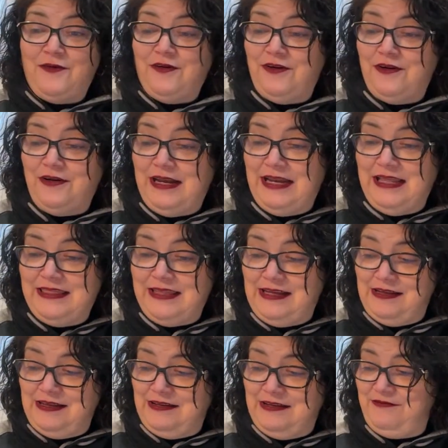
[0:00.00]
or
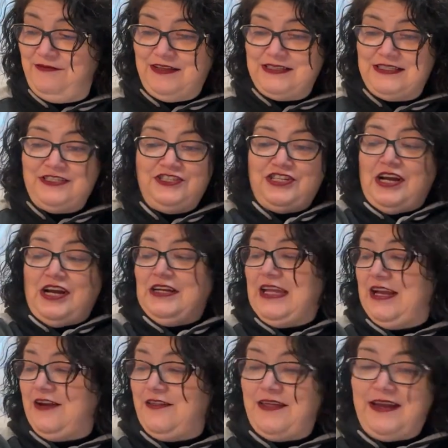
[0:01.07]
anything feels
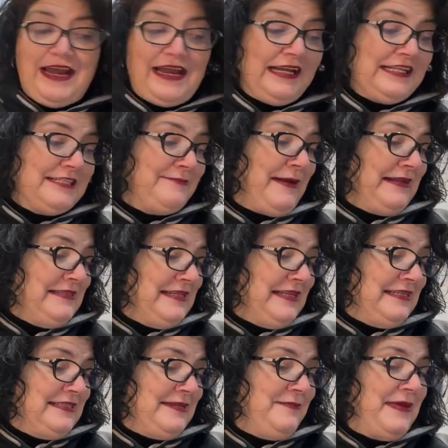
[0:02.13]
junkier than I expected
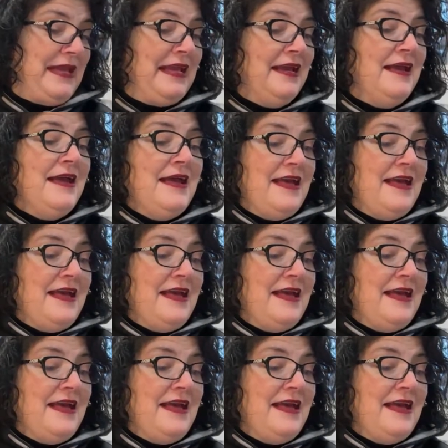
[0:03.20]
it to be.